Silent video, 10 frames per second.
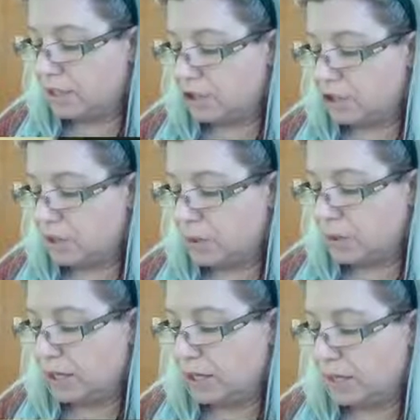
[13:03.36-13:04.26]
is just
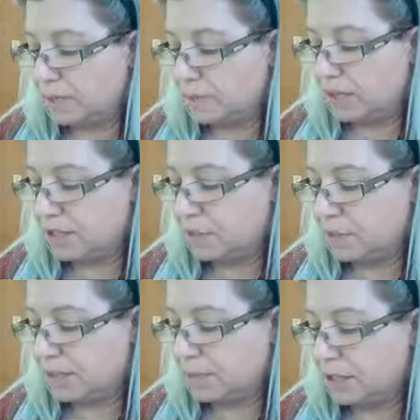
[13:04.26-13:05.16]
3, x minus 2,
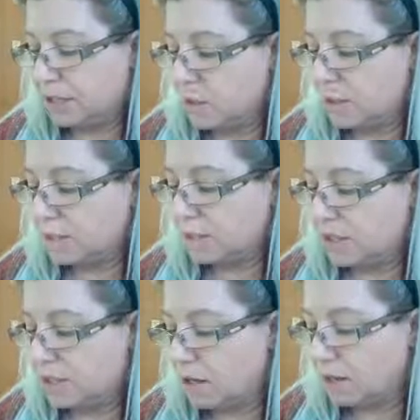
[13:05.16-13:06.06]
x minus 1, but
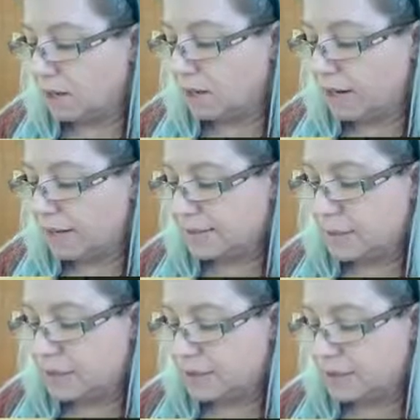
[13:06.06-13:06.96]
it's all over x
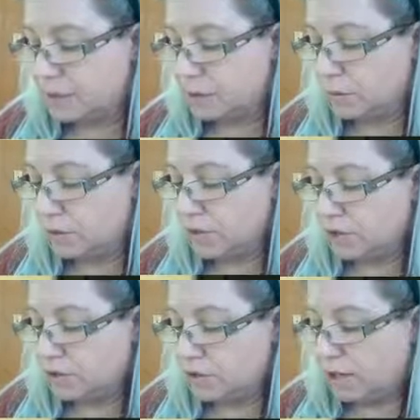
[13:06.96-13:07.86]
minus 2.
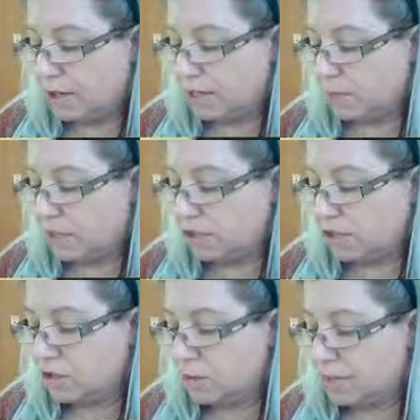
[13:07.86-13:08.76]
So the x minus
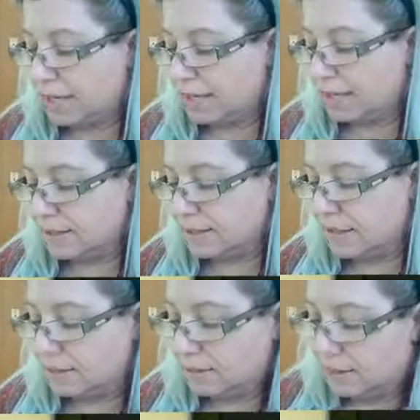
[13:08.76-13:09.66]
2 will cancel
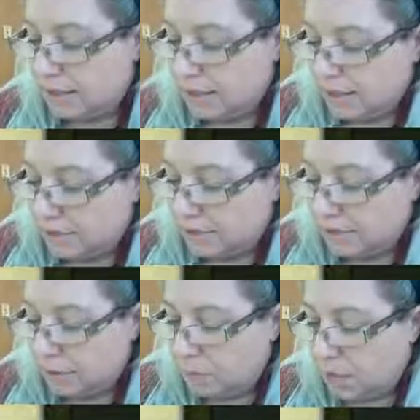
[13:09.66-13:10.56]
out,
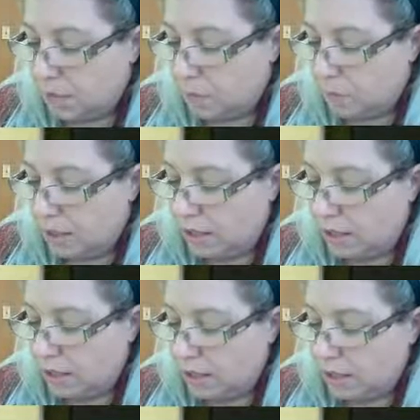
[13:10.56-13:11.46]
leaving me
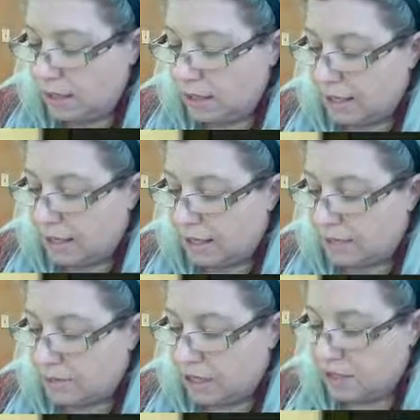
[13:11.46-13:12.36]
3,
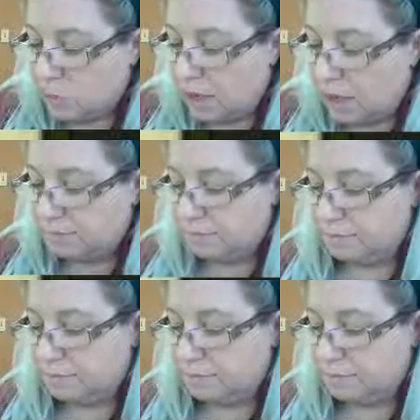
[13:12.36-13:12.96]
x minus 1.